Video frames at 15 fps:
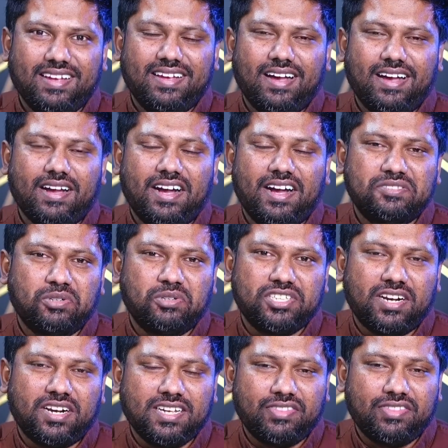Hi guys,
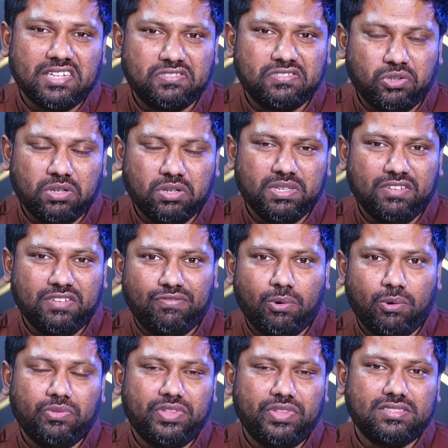Rukshan here. Thanks for joining me
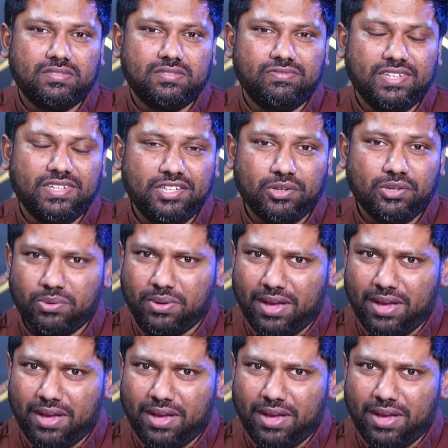for this video.